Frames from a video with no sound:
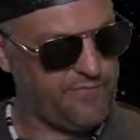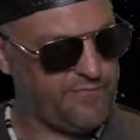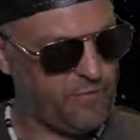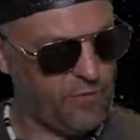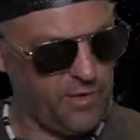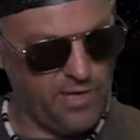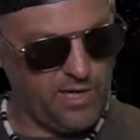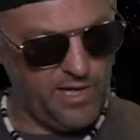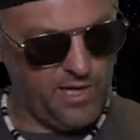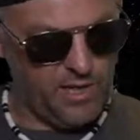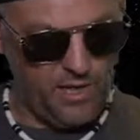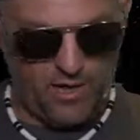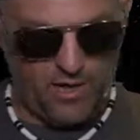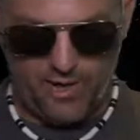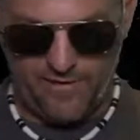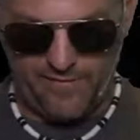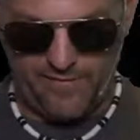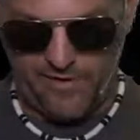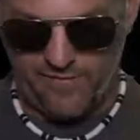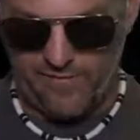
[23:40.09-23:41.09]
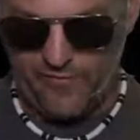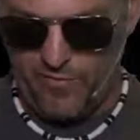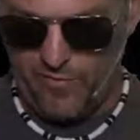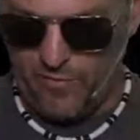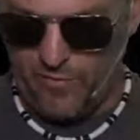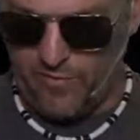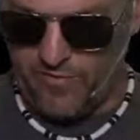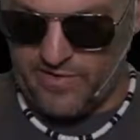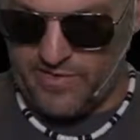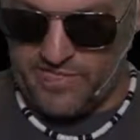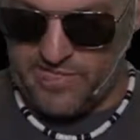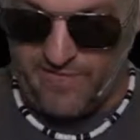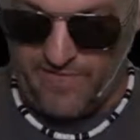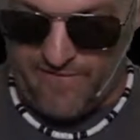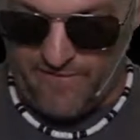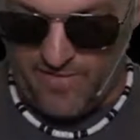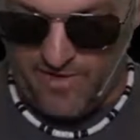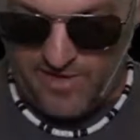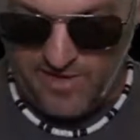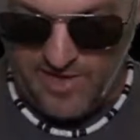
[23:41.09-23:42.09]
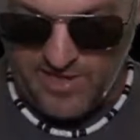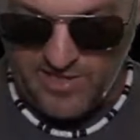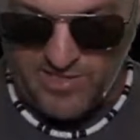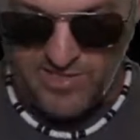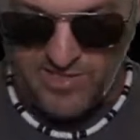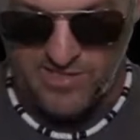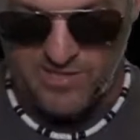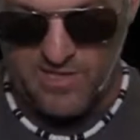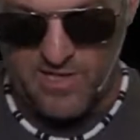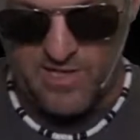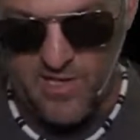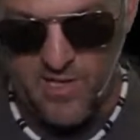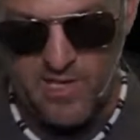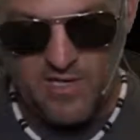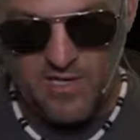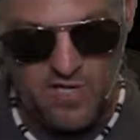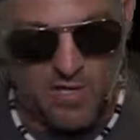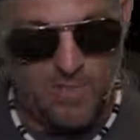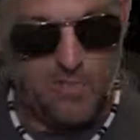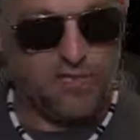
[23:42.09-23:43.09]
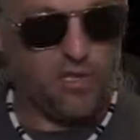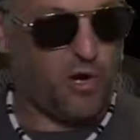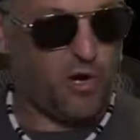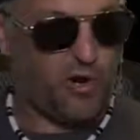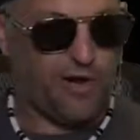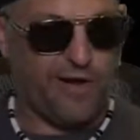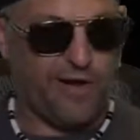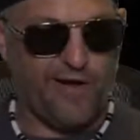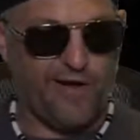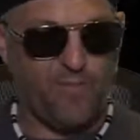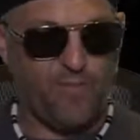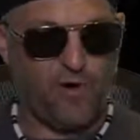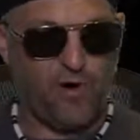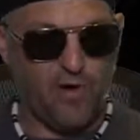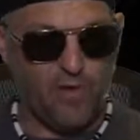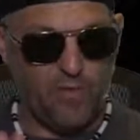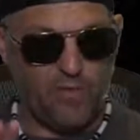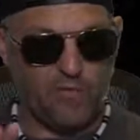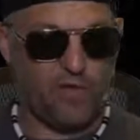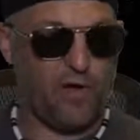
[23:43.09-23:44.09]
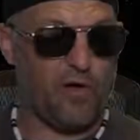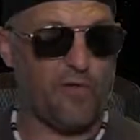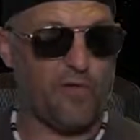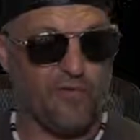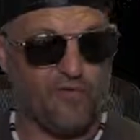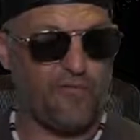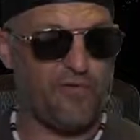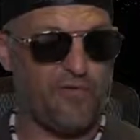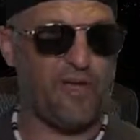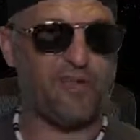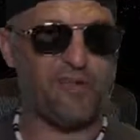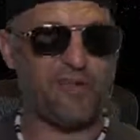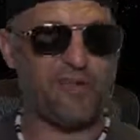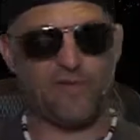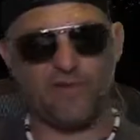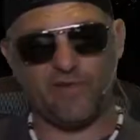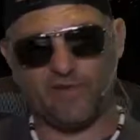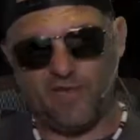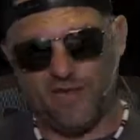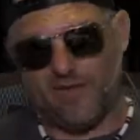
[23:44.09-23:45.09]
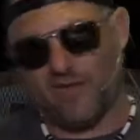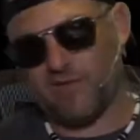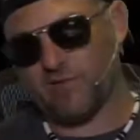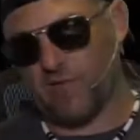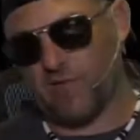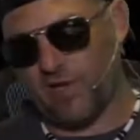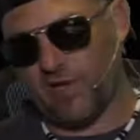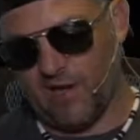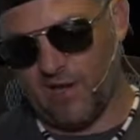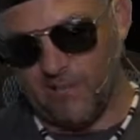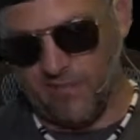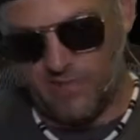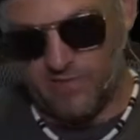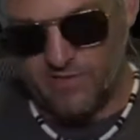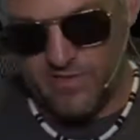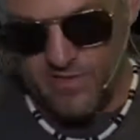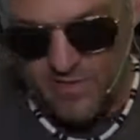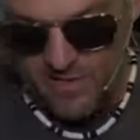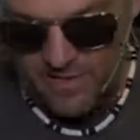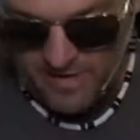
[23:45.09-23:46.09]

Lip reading: Working on, I've got a few more of these different variations. Talking about the Archive Party with all their fun different takes on animals.